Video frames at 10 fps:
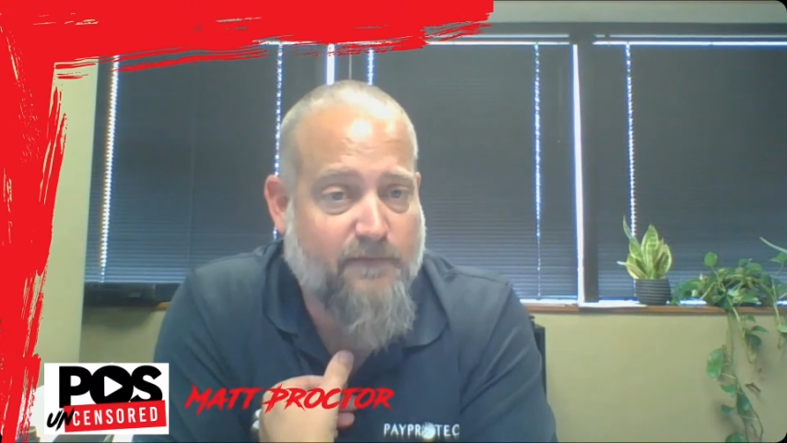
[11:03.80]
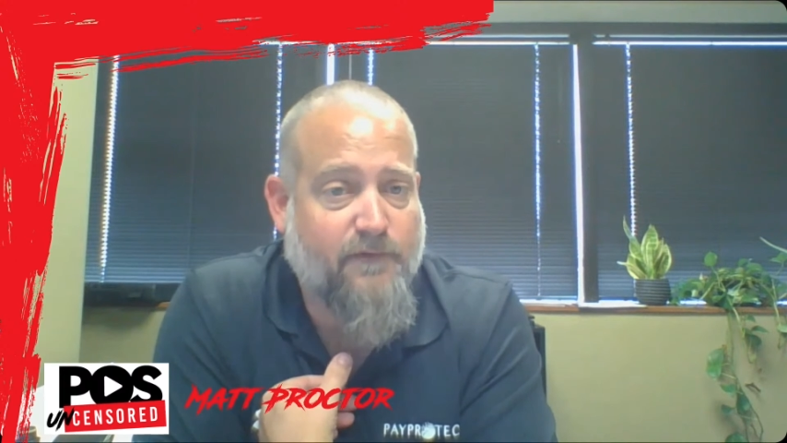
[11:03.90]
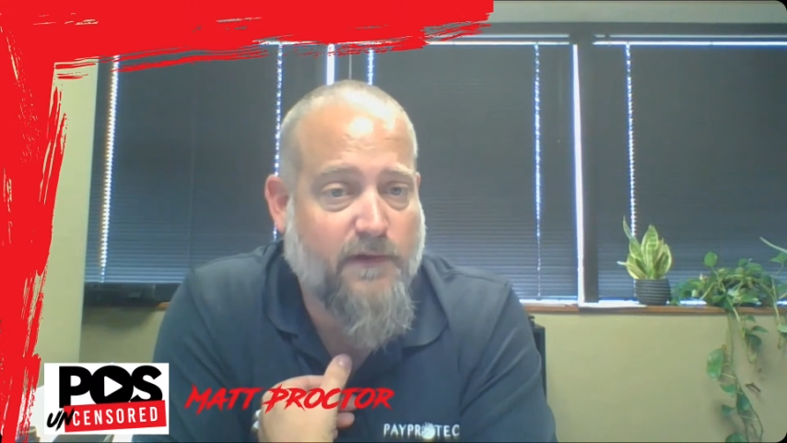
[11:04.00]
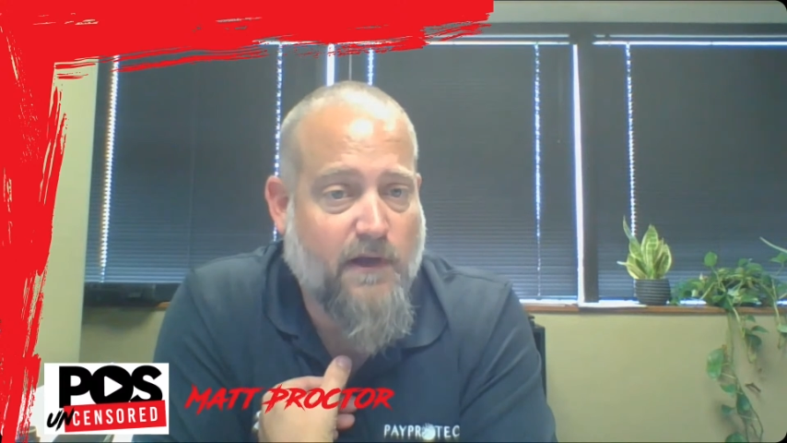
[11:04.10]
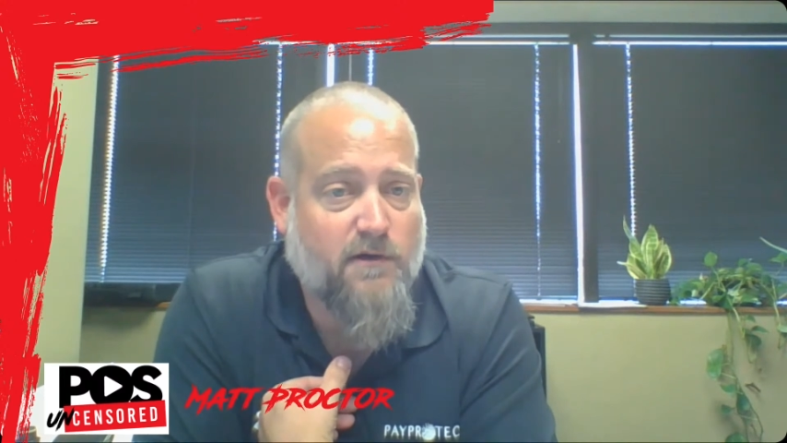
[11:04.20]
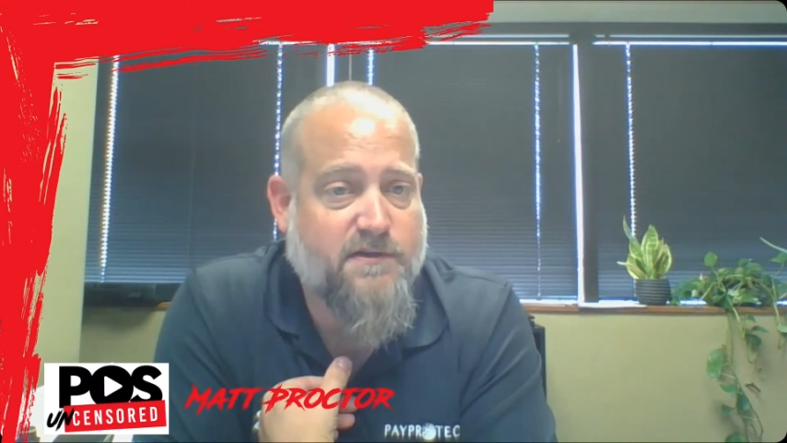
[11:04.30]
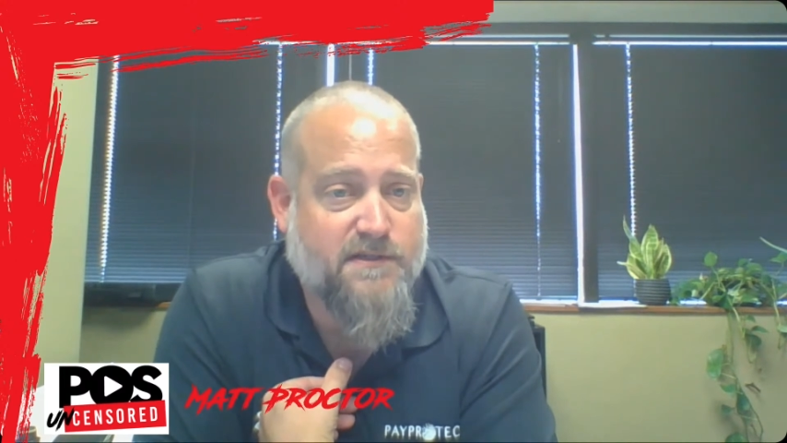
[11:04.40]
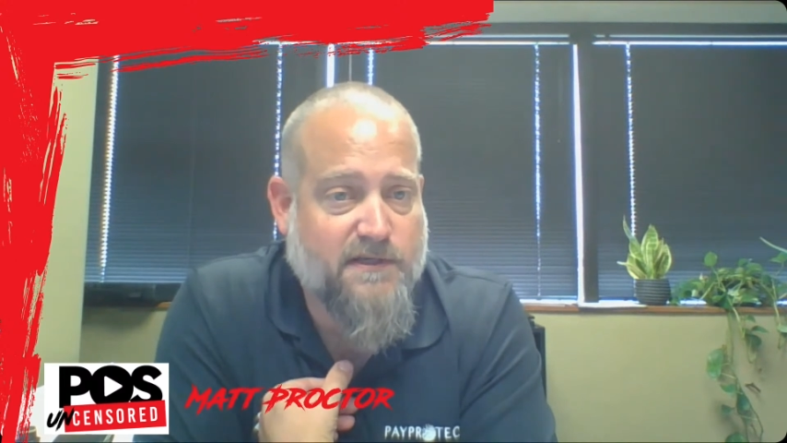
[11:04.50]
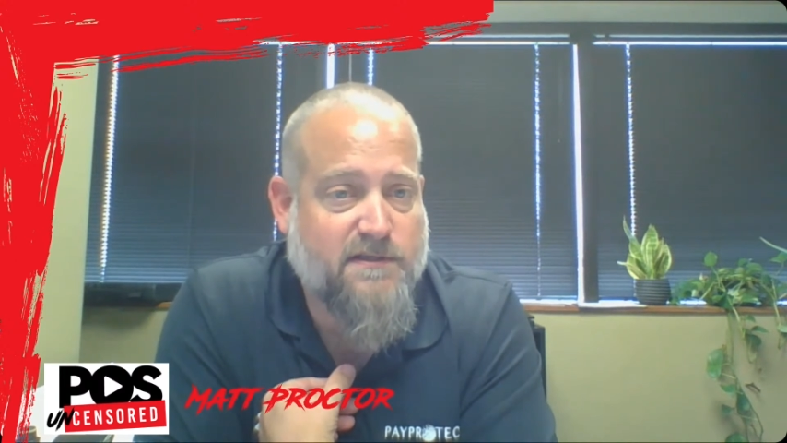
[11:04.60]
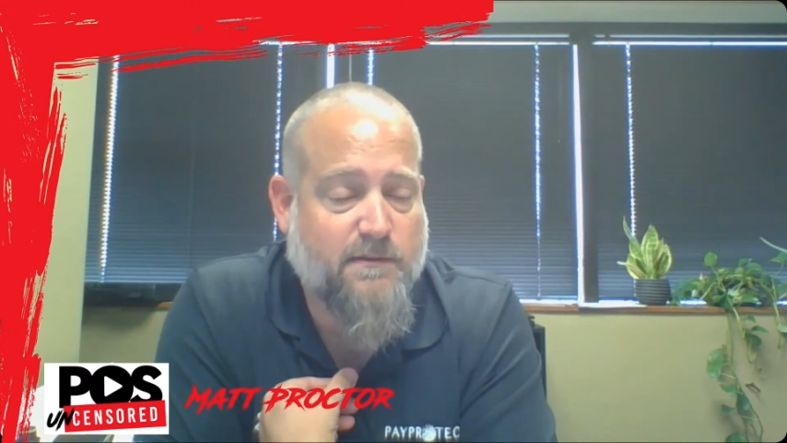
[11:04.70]
thankfully, our
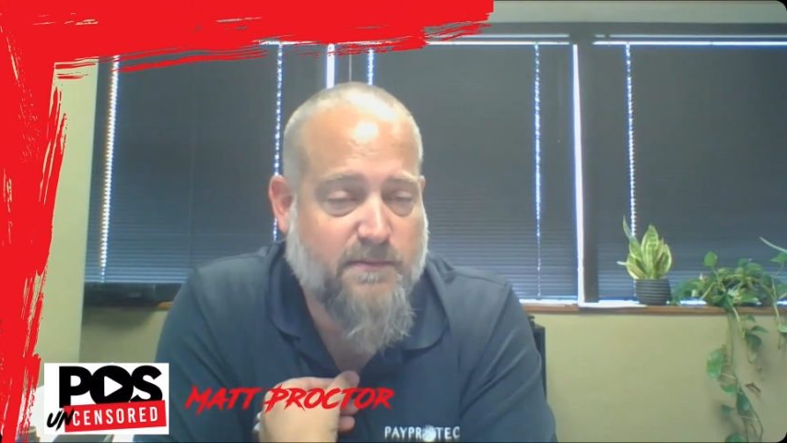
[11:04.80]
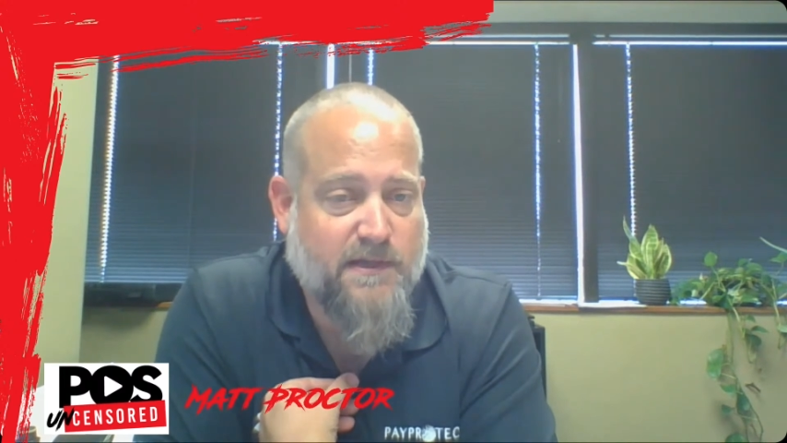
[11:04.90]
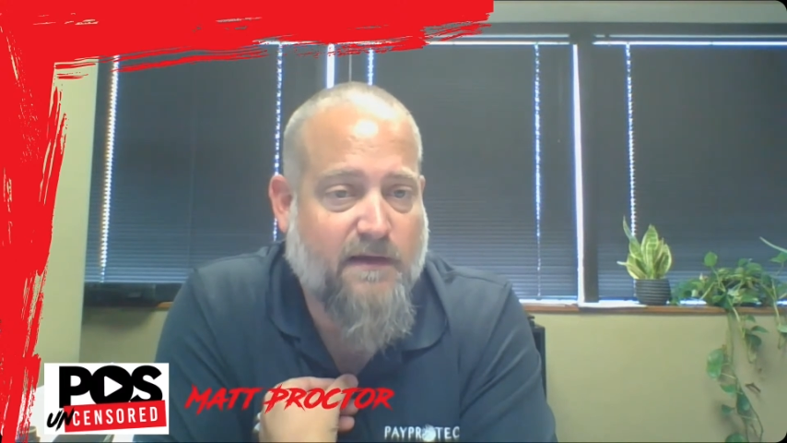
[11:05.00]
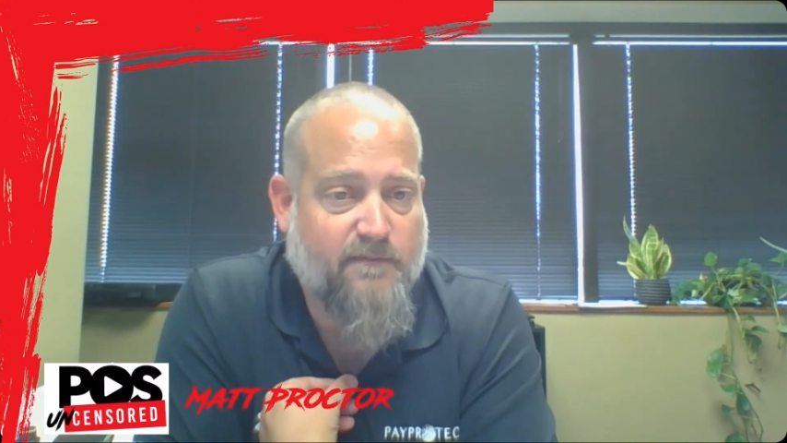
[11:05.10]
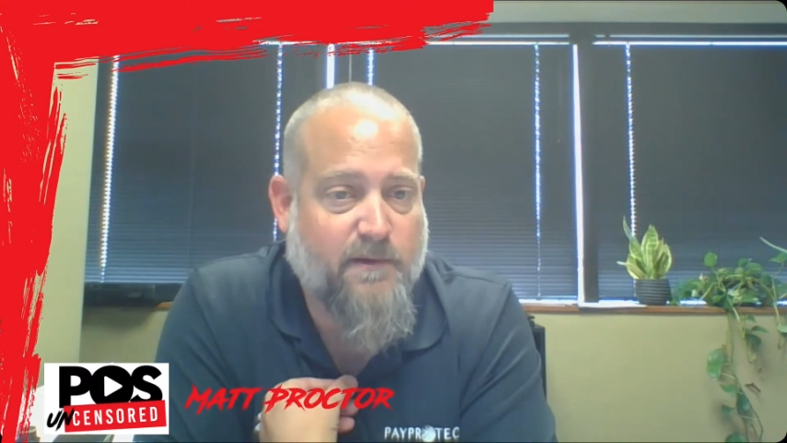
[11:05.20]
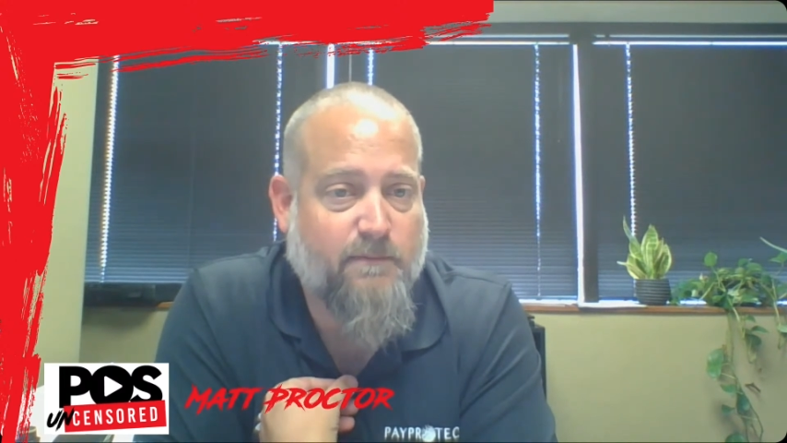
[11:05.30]
systems have